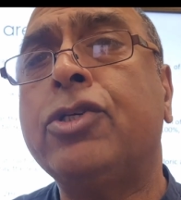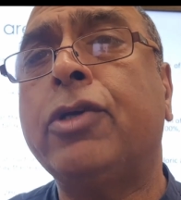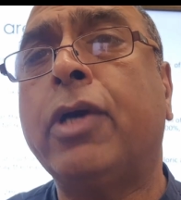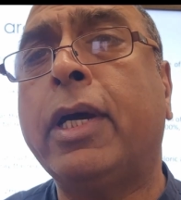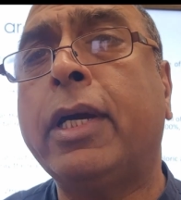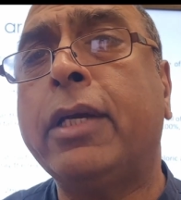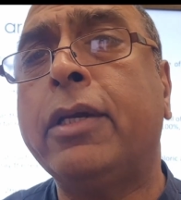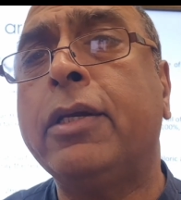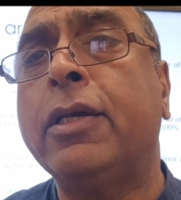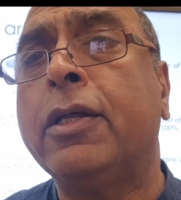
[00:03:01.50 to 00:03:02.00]

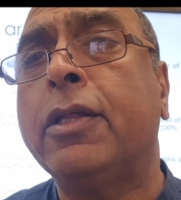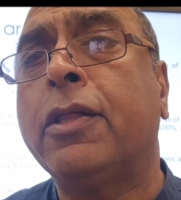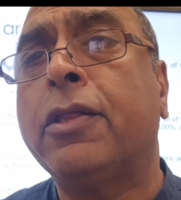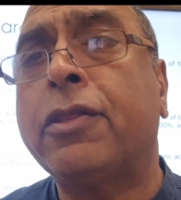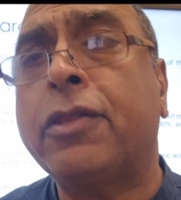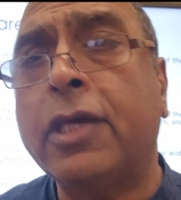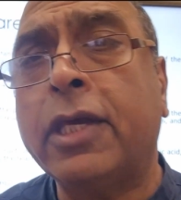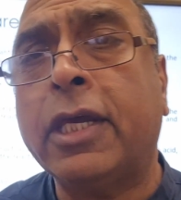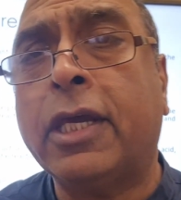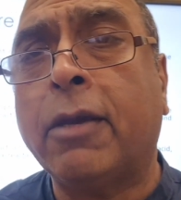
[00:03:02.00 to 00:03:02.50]
try and
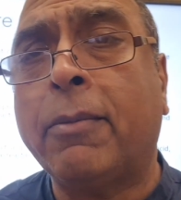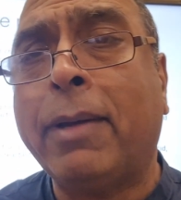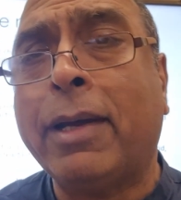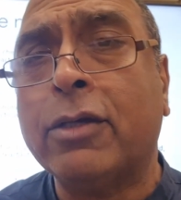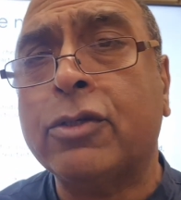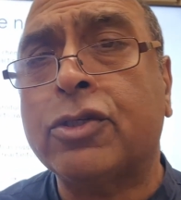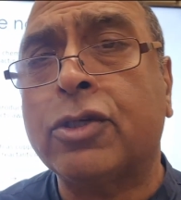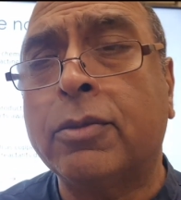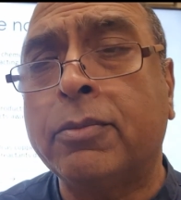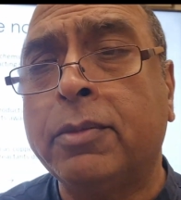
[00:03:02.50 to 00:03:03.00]
think
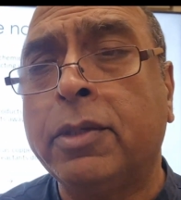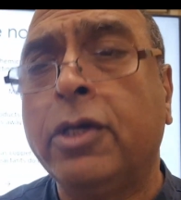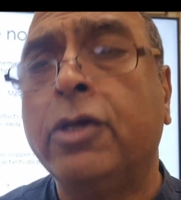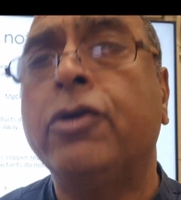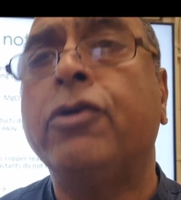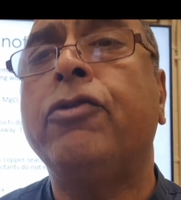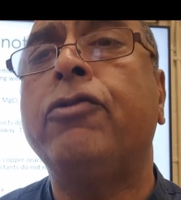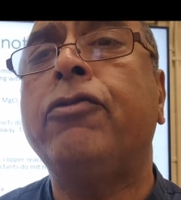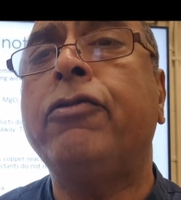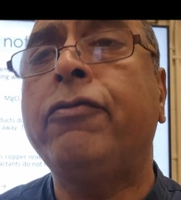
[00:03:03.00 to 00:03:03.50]
about some
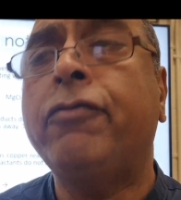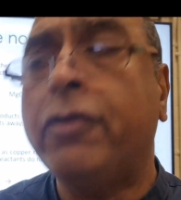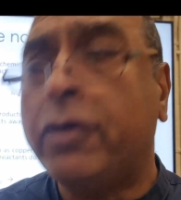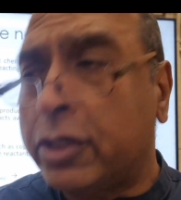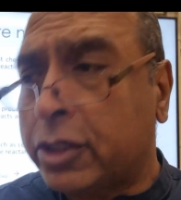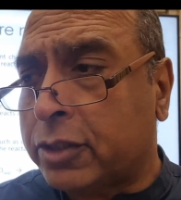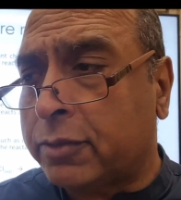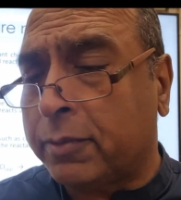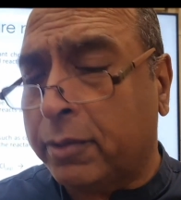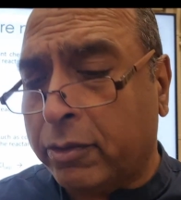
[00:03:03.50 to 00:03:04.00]

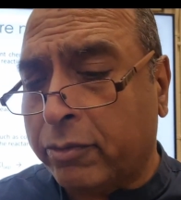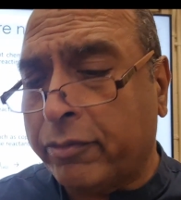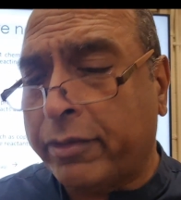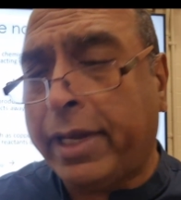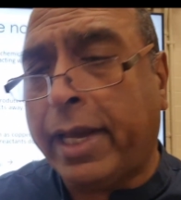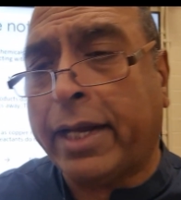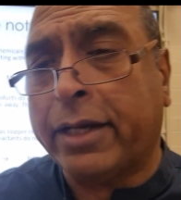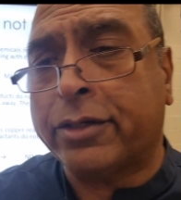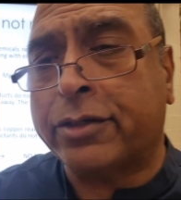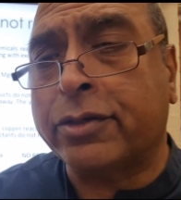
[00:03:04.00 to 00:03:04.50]
reversible
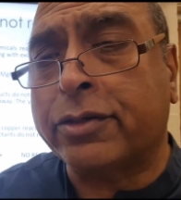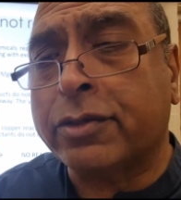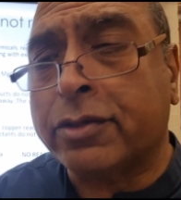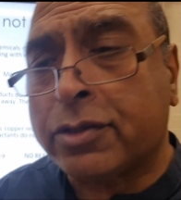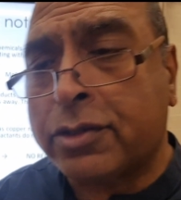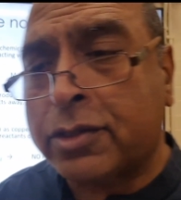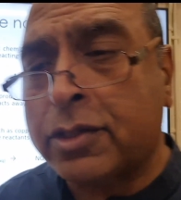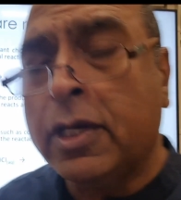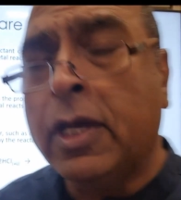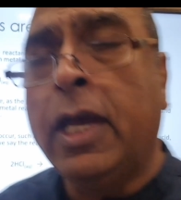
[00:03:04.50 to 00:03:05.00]

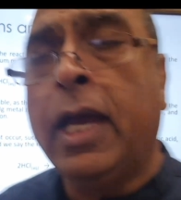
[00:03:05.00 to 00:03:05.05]
reactions.